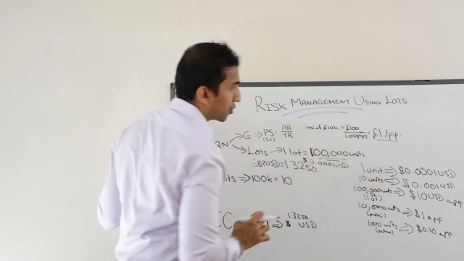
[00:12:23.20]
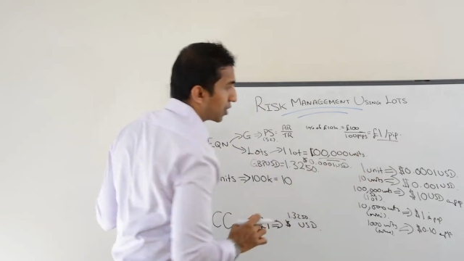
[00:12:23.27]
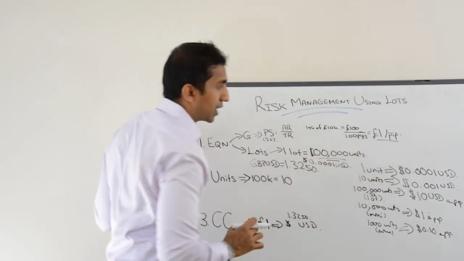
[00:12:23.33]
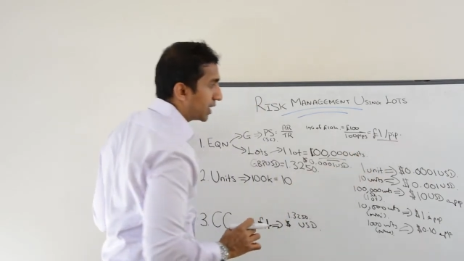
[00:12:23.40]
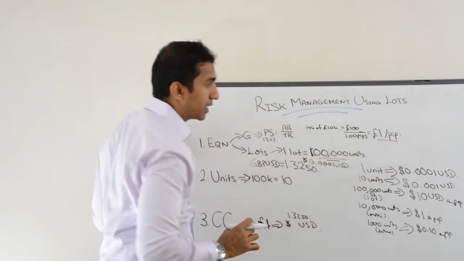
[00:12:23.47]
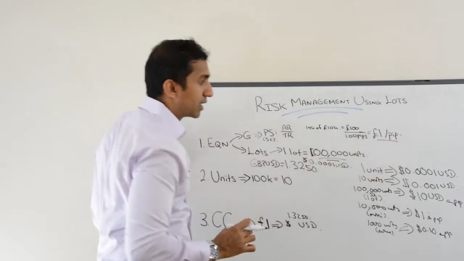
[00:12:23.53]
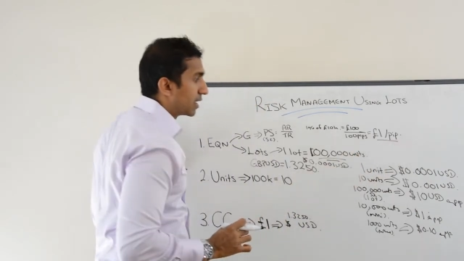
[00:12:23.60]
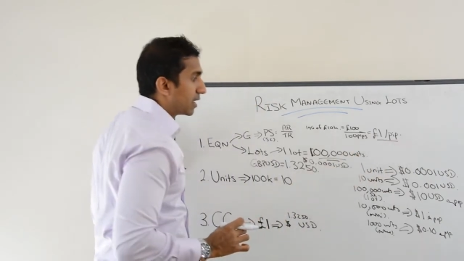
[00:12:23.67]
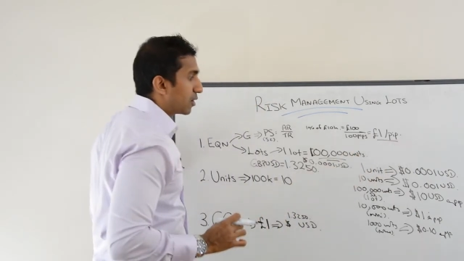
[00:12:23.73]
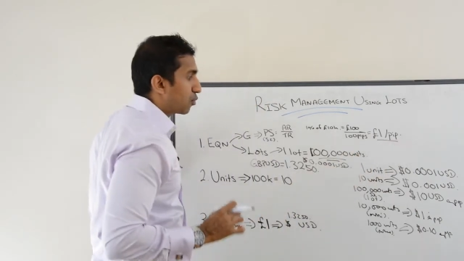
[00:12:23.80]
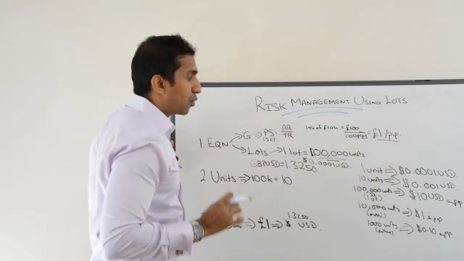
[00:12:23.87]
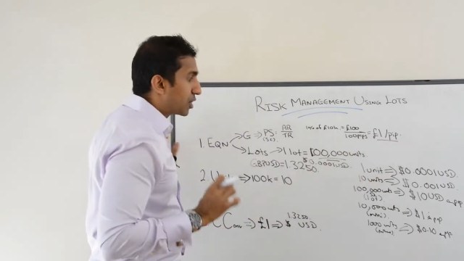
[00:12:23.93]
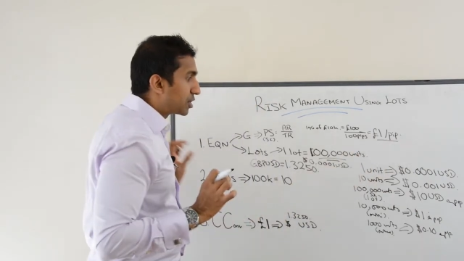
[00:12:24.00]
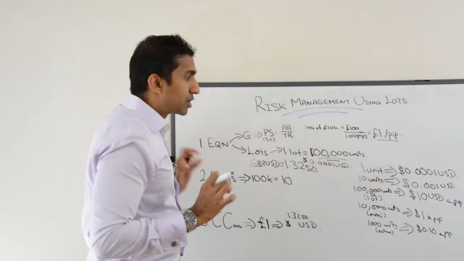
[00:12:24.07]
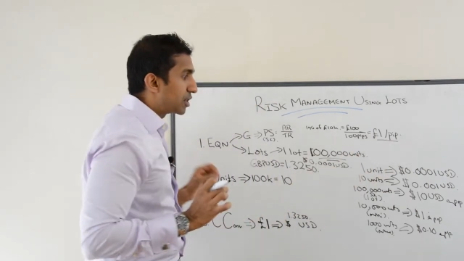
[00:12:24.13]
right?
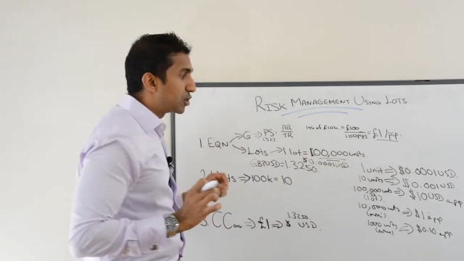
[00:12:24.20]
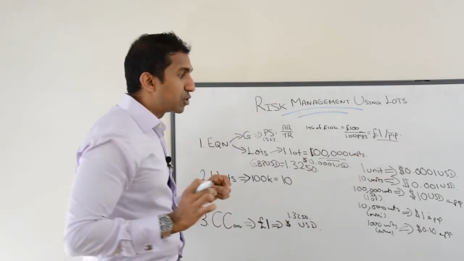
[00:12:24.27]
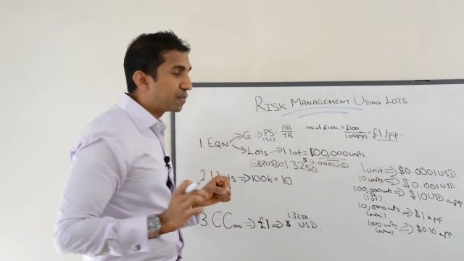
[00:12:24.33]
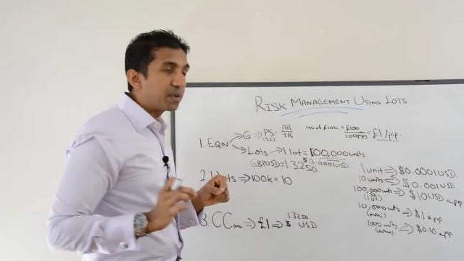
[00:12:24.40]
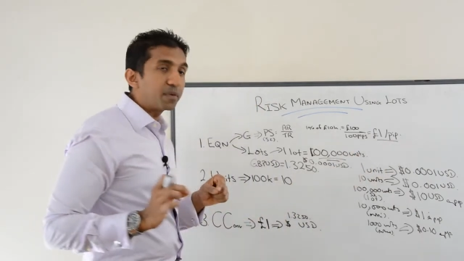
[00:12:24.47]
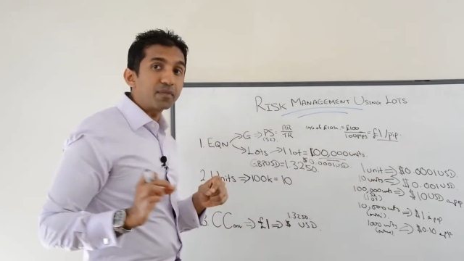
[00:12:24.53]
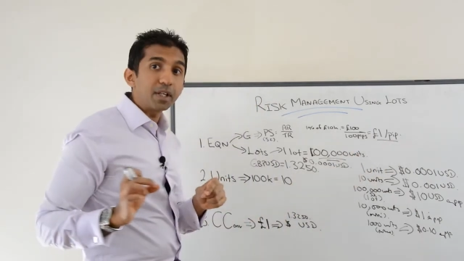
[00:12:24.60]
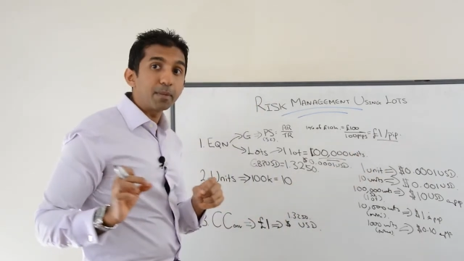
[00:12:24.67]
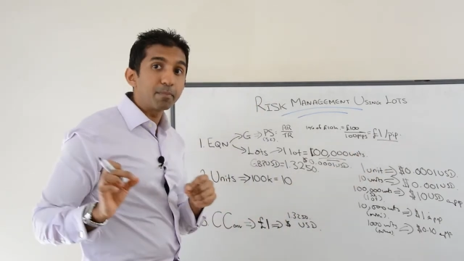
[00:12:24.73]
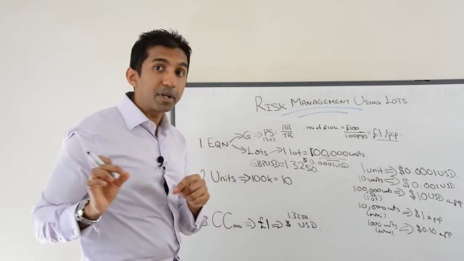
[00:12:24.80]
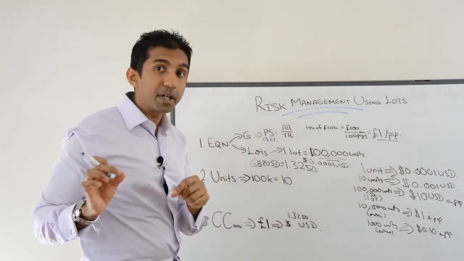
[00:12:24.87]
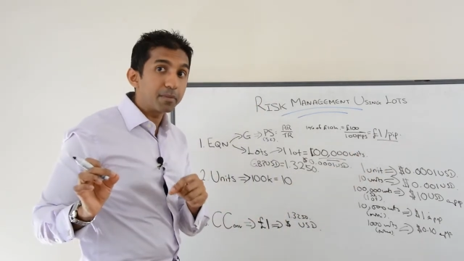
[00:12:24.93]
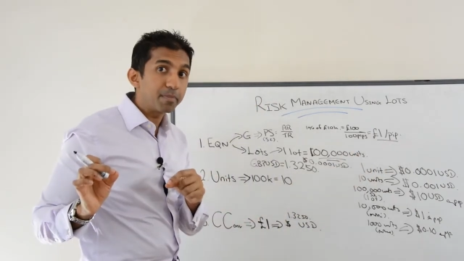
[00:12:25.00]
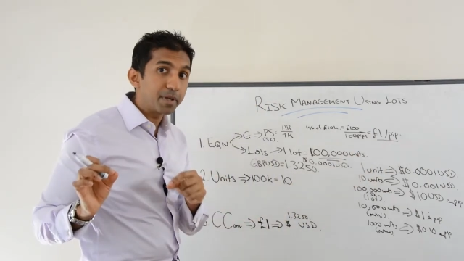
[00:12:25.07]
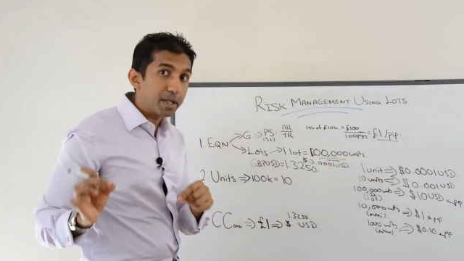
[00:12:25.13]
13250
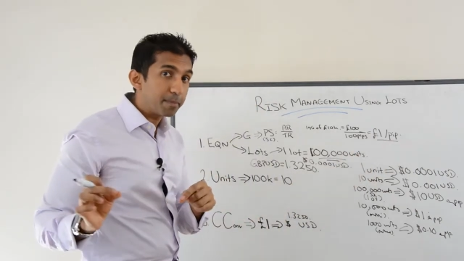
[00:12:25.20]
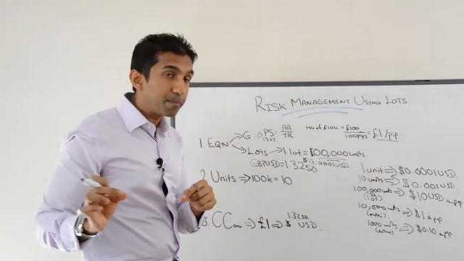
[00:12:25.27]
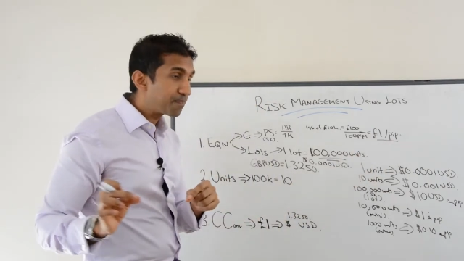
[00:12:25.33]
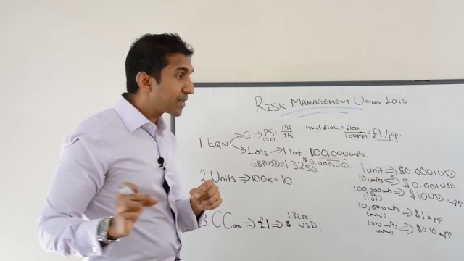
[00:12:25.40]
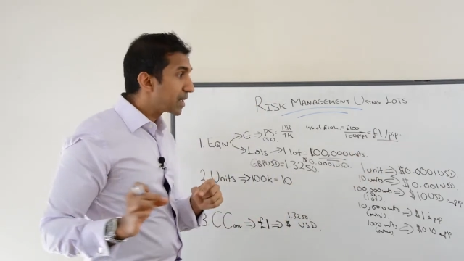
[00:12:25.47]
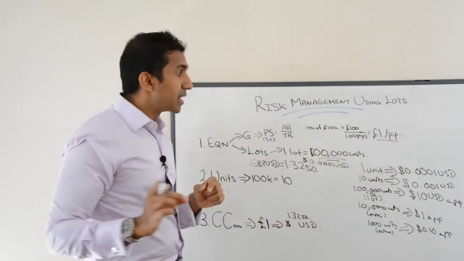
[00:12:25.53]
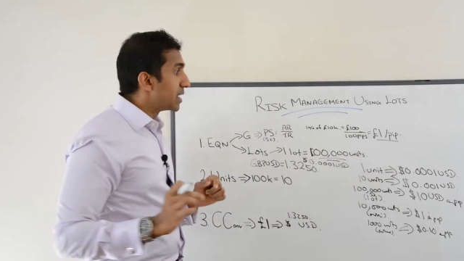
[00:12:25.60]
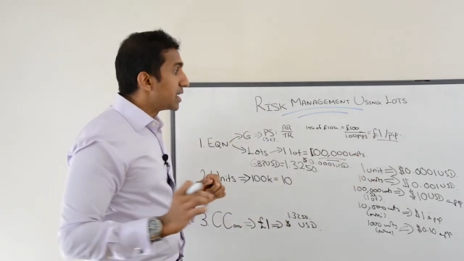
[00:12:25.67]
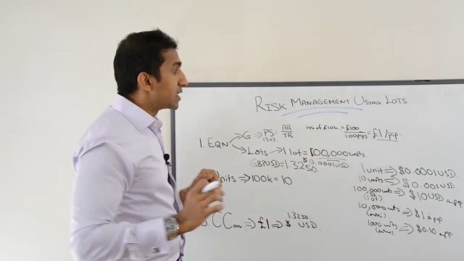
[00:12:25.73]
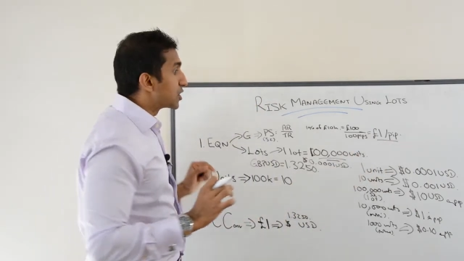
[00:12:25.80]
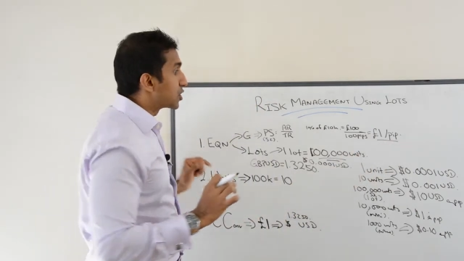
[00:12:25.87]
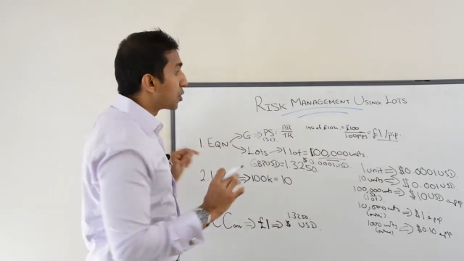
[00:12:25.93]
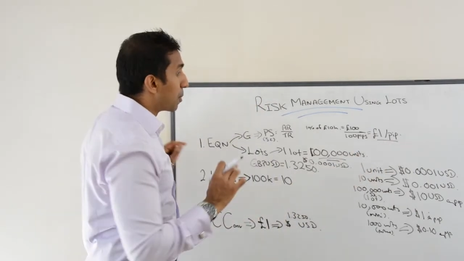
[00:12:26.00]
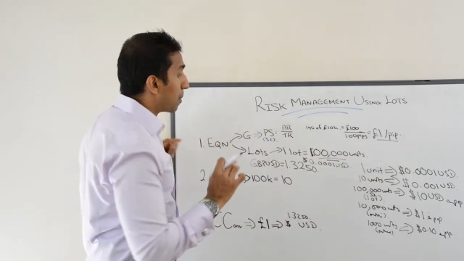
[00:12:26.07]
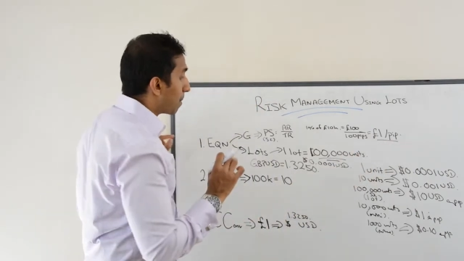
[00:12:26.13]
per pip.
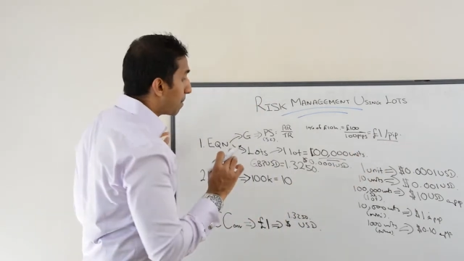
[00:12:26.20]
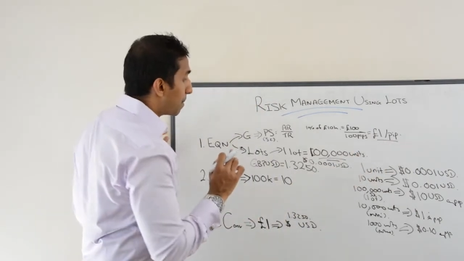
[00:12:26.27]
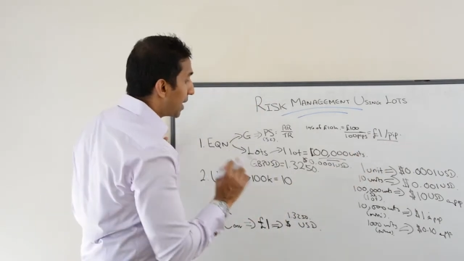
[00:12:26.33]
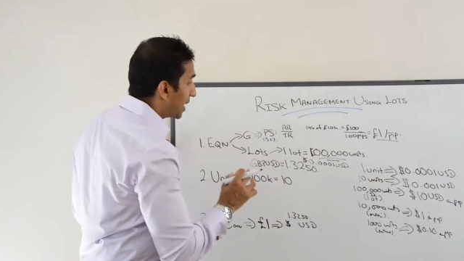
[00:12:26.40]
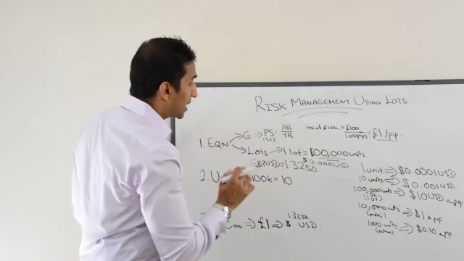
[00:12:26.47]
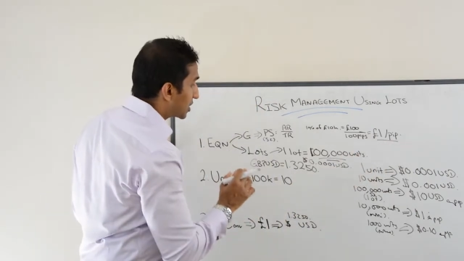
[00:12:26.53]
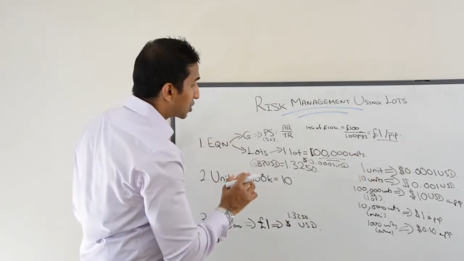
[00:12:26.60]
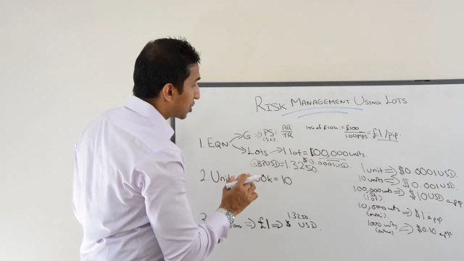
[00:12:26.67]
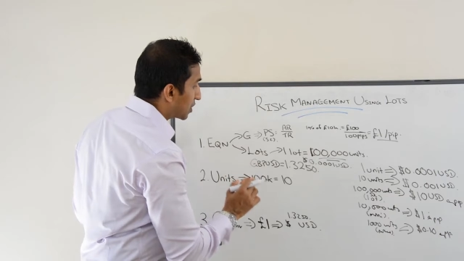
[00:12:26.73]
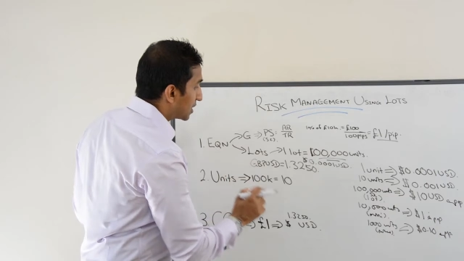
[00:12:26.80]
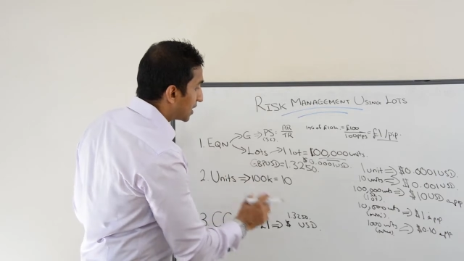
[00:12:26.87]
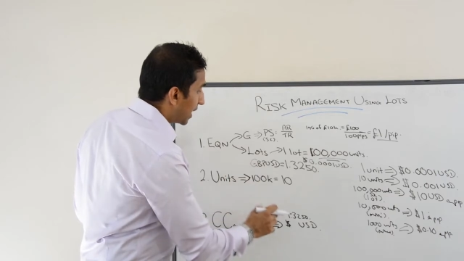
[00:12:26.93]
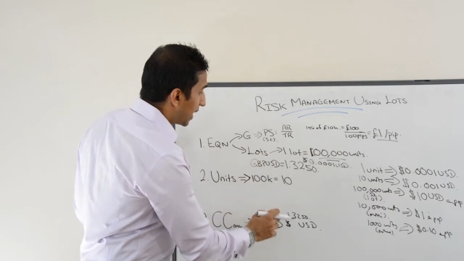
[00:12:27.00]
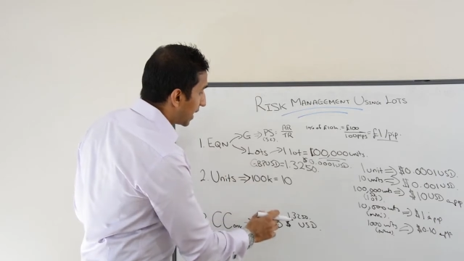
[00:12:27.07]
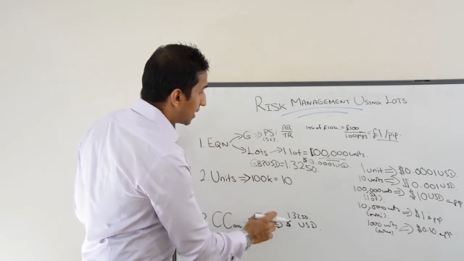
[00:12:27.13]
So based on
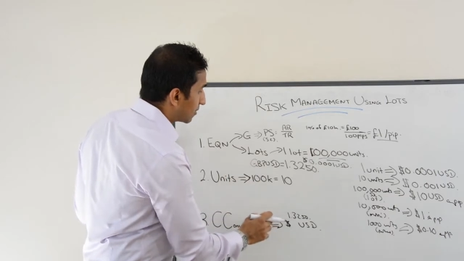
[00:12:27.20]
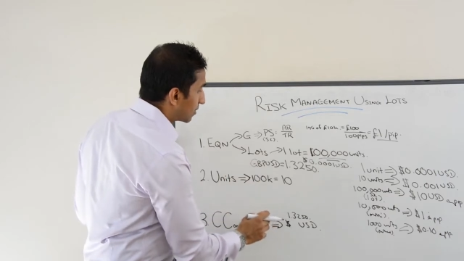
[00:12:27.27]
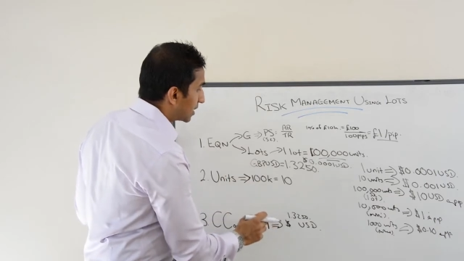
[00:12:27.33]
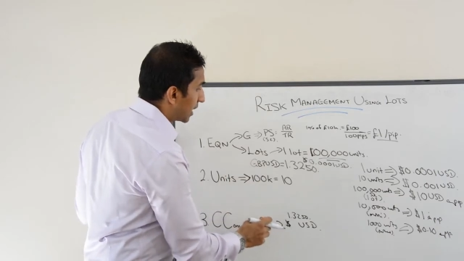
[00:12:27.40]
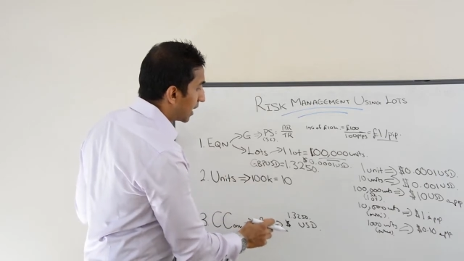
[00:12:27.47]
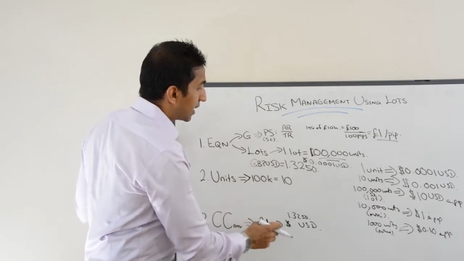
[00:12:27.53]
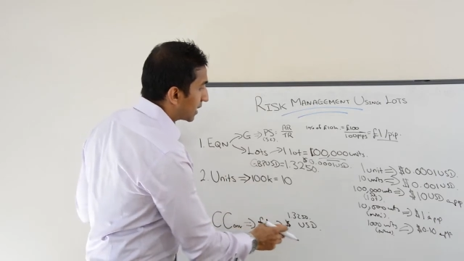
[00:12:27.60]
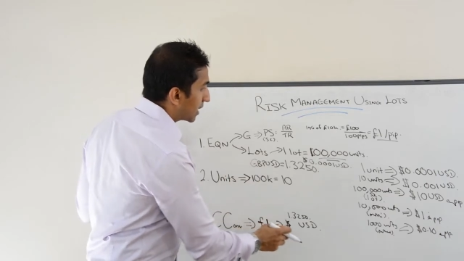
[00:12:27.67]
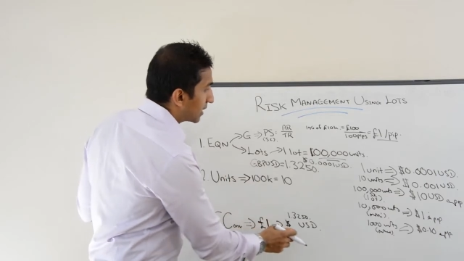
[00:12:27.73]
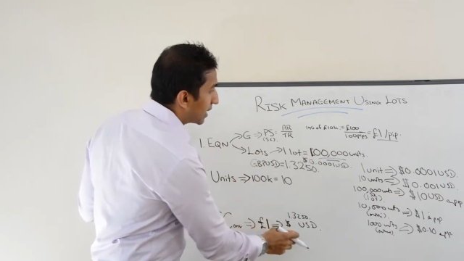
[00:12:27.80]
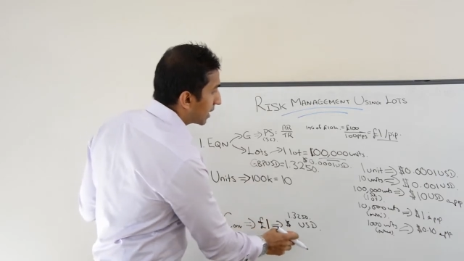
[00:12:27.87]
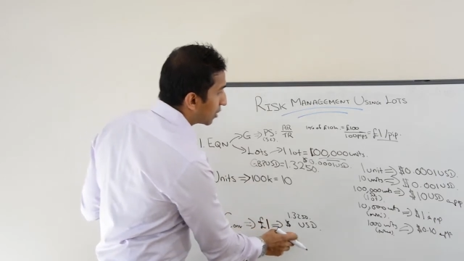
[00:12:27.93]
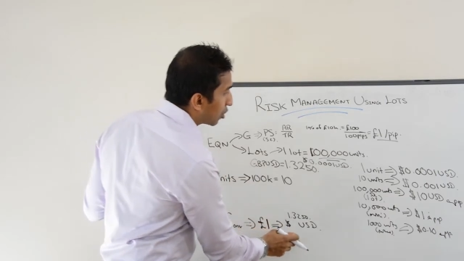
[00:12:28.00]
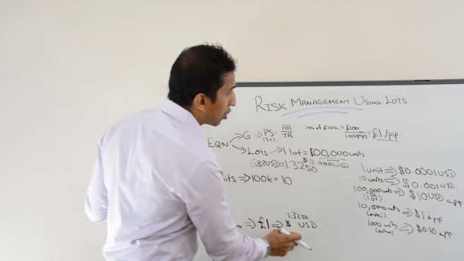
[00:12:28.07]
that, then I can then